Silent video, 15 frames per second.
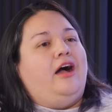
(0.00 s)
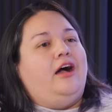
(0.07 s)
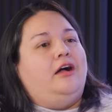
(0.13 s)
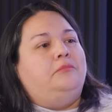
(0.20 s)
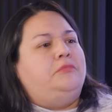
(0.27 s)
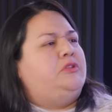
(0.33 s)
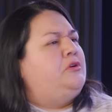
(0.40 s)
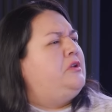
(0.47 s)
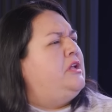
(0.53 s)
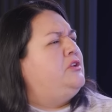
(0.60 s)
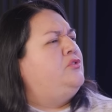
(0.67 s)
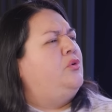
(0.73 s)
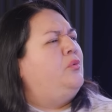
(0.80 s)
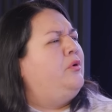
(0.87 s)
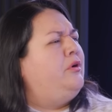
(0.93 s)
And they're
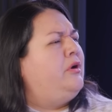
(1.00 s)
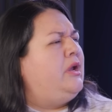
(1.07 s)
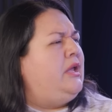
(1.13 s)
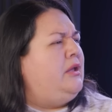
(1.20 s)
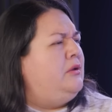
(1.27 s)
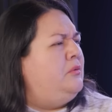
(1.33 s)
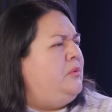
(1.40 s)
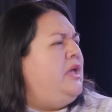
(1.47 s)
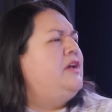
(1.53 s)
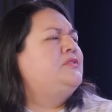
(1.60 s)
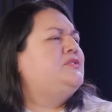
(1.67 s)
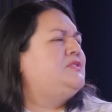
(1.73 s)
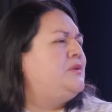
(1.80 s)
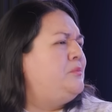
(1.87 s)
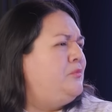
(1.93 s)
like, don't worry, we
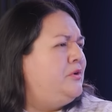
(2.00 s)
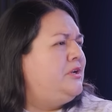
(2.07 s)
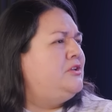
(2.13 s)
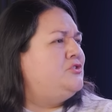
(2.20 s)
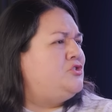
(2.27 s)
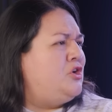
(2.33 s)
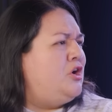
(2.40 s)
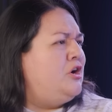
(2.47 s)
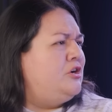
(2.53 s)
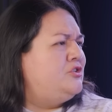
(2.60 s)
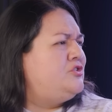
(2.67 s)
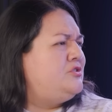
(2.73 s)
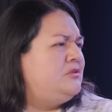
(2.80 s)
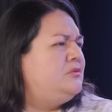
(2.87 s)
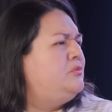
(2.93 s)
have someone in
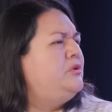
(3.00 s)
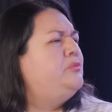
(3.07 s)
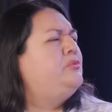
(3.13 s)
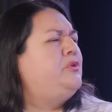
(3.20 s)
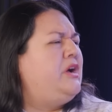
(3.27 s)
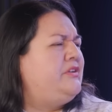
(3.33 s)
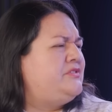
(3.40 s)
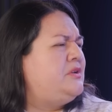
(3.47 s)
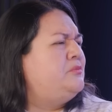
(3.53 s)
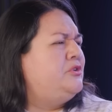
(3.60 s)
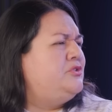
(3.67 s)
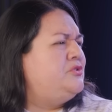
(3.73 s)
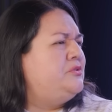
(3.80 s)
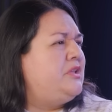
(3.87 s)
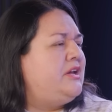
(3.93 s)
charge. We'll have
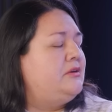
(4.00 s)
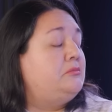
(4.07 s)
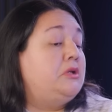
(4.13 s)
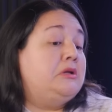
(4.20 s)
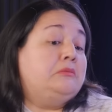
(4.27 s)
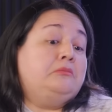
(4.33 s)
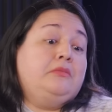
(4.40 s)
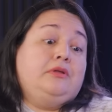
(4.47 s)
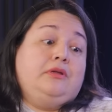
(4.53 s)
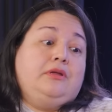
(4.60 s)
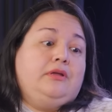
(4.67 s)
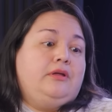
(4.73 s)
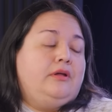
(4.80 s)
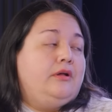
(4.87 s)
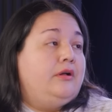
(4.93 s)
someone do that. I'm like,
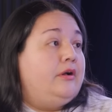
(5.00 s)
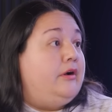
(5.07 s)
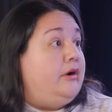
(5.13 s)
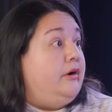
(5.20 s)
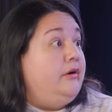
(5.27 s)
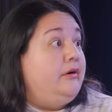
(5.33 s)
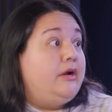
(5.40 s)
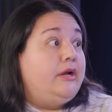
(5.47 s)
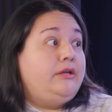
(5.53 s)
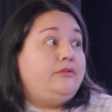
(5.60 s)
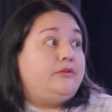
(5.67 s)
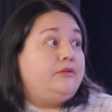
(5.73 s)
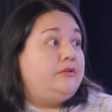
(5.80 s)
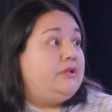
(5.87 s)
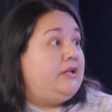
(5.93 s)
all right,
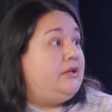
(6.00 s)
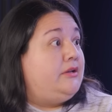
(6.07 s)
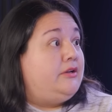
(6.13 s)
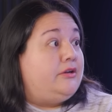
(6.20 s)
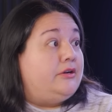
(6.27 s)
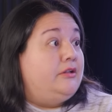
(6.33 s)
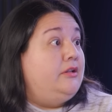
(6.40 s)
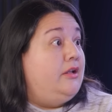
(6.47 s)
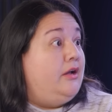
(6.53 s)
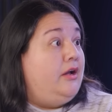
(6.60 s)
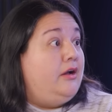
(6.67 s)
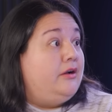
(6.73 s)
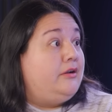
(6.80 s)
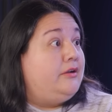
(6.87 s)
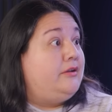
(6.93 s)
dude, like, good
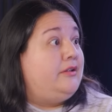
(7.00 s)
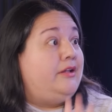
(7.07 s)
luck.